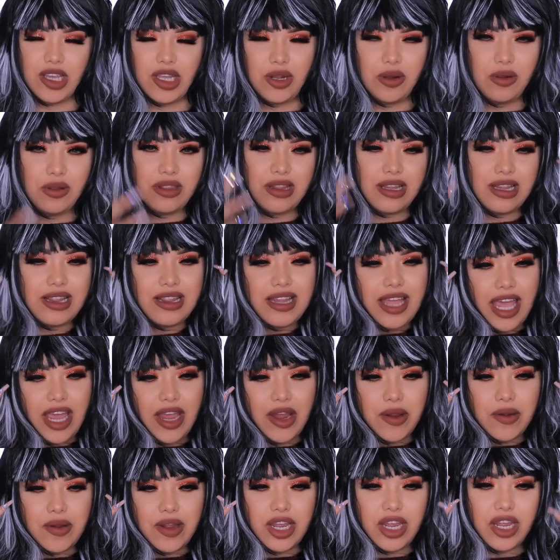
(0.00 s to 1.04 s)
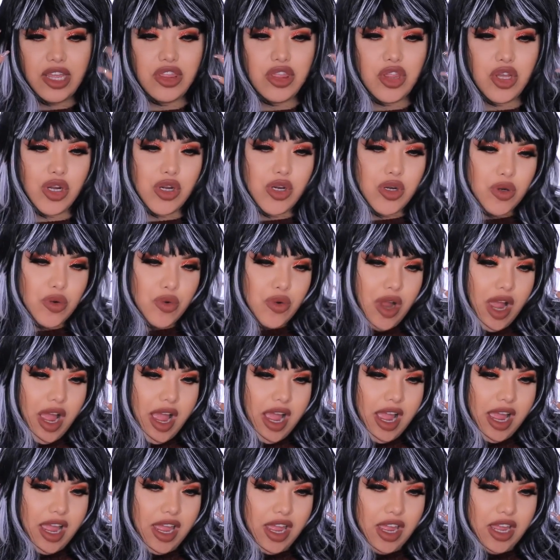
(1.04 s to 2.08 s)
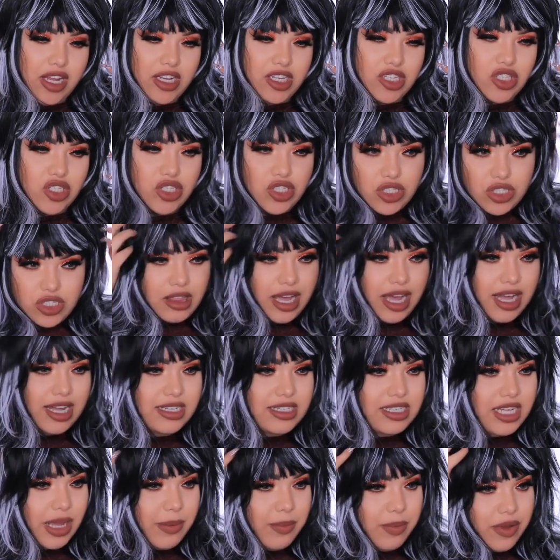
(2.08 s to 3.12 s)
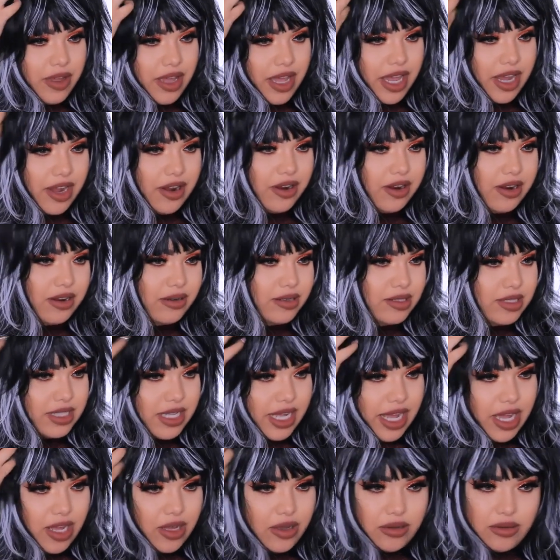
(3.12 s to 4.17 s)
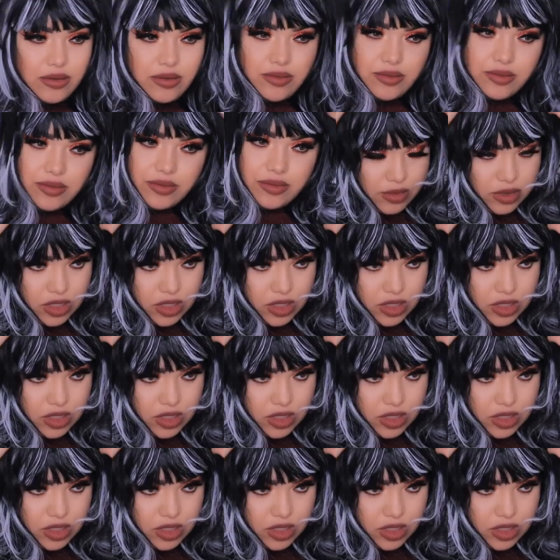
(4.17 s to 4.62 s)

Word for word: You know, the layering, the grunge, that type of hairstyle.